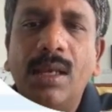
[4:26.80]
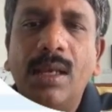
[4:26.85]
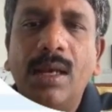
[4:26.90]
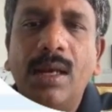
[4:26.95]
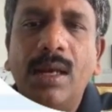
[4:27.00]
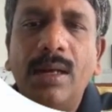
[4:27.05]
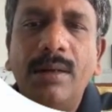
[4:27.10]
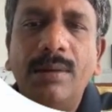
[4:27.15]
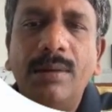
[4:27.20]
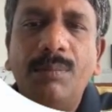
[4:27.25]

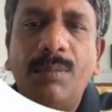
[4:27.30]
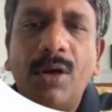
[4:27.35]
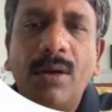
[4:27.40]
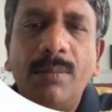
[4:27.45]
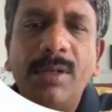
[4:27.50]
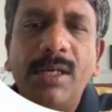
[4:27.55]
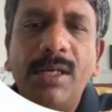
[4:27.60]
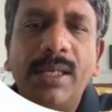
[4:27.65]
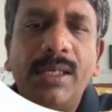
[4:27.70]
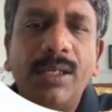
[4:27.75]
And
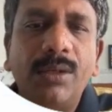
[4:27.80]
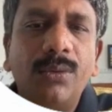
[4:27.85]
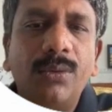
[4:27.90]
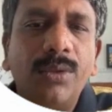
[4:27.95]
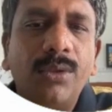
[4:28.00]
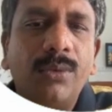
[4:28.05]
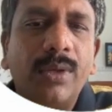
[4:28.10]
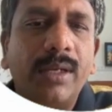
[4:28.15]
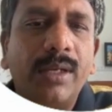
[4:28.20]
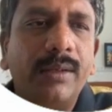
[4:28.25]
probably, like
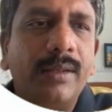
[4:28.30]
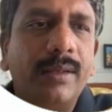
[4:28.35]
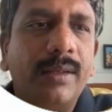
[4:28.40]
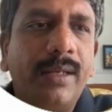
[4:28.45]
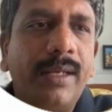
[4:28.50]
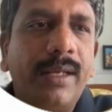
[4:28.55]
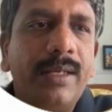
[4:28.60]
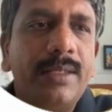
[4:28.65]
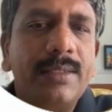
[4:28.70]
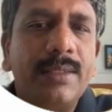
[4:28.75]
you can
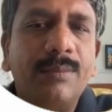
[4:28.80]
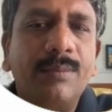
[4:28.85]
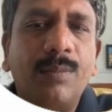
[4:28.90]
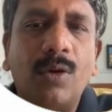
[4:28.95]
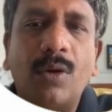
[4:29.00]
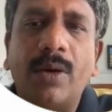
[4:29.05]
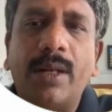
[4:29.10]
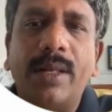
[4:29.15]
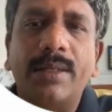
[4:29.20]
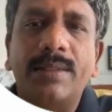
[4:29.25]
create some
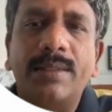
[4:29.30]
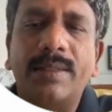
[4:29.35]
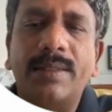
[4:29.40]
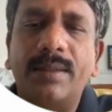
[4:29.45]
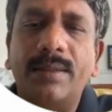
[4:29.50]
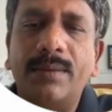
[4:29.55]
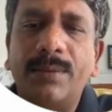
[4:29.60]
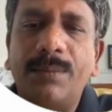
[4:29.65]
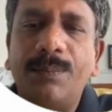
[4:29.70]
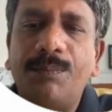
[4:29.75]
products
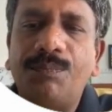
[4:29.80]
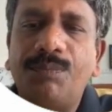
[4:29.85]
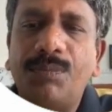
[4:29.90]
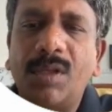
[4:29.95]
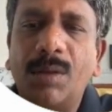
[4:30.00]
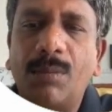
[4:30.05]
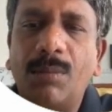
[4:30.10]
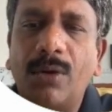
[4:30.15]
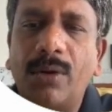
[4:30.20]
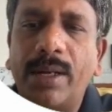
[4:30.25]
here,
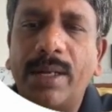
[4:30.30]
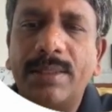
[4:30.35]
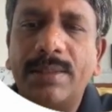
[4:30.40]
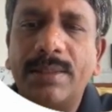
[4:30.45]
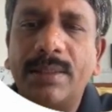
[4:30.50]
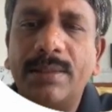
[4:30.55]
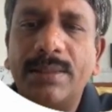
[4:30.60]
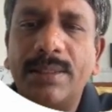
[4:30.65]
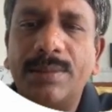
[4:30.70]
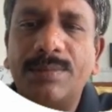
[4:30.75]
products
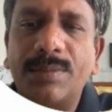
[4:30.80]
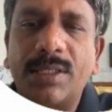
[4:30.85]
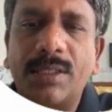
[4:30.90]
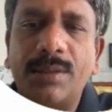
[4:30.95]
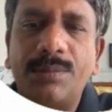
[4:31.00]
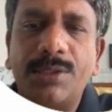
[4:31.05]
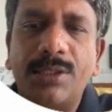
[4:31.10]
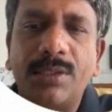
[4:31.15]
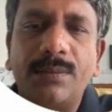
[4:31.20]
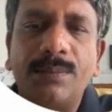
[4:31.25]
and
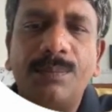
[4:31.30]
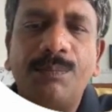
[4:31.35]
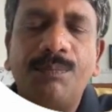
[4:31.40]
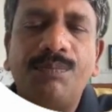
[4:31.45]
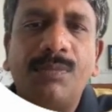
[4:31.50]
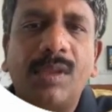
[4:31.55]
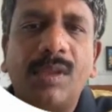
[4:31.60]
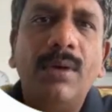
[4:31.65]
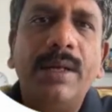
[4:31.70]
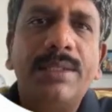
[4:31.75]
subscription.
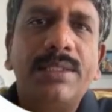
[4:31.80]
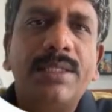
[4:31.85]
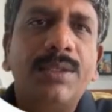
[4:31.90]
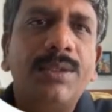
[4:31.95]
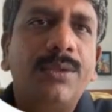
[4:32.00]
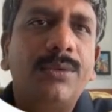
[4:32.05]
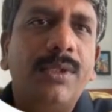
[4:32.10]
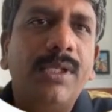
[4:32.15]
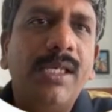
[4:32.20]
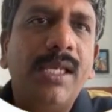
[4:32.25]
Let's
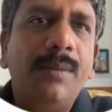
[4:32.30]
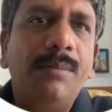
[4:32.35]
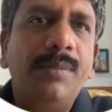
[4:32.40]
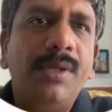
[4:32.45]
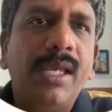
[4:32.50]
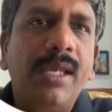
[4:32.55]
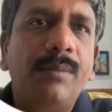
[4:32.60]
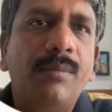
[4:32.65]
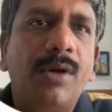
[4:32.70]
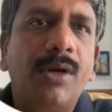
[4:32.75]
into the
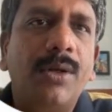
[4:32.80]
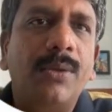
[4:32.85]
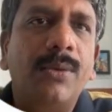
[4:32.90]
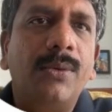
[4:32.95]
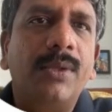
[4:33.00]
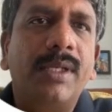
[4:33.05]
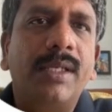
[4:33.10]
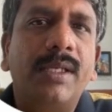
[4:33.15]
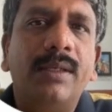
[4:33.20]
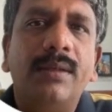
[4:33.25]
API
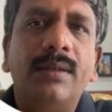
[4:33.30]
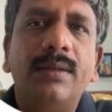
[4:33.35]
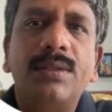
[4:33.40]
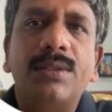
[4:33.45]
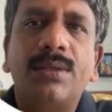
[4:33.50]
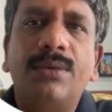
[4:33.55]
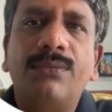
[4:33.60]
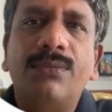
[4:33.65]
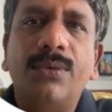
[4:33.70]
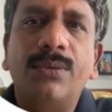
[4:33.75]
module here.
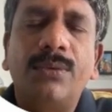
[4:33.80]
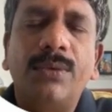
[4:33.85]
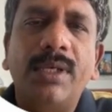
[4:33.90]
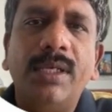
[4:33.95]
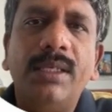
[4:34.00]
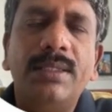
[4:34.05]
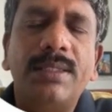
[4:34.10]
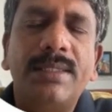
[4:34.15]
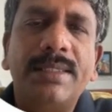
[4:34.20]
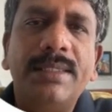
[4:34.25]
So if you
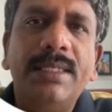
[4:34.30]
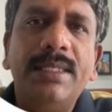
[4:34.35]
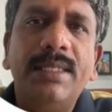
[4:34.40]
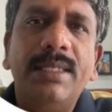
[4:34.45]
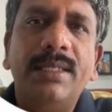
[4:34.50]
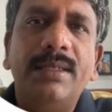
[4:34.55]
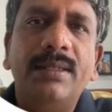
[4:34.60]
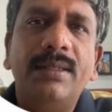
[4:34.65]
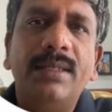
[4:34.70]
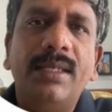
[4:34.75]
see
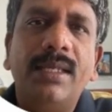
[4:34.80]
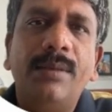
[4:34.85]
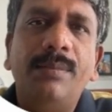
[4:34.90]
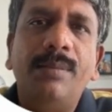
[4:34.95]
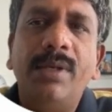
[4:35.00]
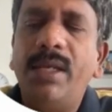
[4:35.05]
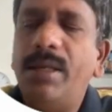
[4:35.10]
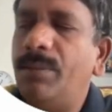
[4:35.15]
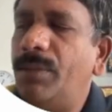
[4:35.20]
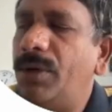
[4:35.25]
here the
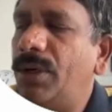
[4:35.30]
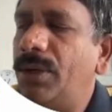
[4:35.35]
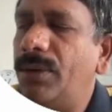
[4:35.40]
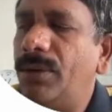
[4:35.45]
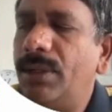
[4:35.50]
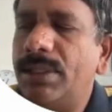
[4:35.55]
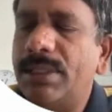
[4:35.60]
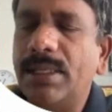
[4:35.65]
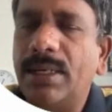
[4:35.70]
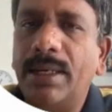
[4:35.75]
API module,
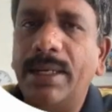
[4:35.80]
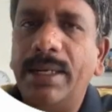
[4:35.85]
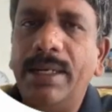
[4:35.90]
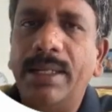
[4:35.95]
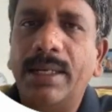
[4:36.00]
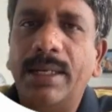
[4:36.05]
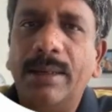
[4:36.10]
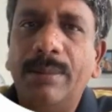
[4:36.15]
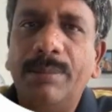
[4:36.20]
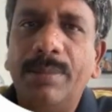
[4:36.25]
it's again a
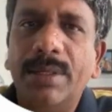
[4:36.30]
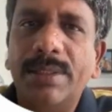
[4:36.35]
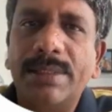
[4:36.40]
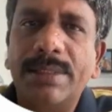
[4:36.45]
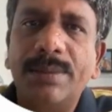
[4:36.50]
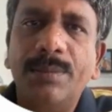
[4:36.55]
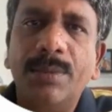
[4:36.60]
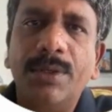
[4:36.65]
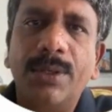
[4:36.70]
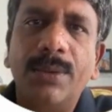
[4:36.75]

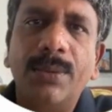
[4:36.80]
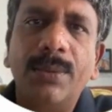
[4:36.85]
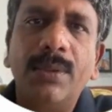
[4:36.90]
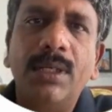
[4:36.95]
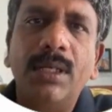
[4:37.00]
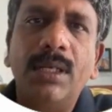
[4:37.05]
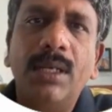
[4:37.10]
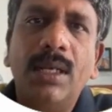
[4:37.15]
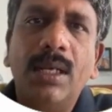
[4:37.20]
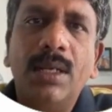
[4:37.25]
composite module.
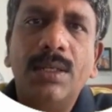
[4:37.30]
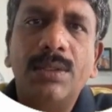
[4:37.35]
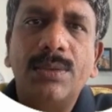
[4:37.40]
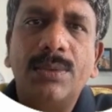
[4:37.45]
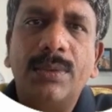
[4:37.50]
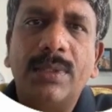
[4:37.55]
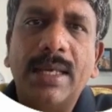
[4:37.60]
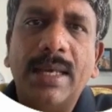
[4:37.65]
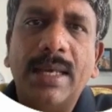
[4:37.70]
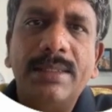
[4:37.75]
So
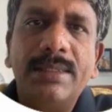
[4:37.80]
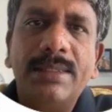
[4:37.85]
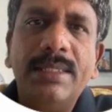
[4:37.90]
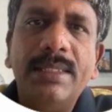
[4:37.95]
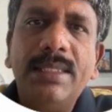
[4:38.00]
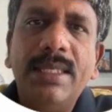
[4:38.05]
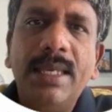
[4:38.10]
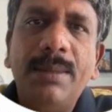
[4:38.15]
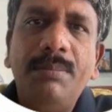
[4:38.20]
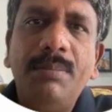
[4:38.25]
it has
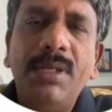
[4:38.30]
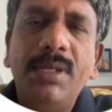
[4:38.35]
the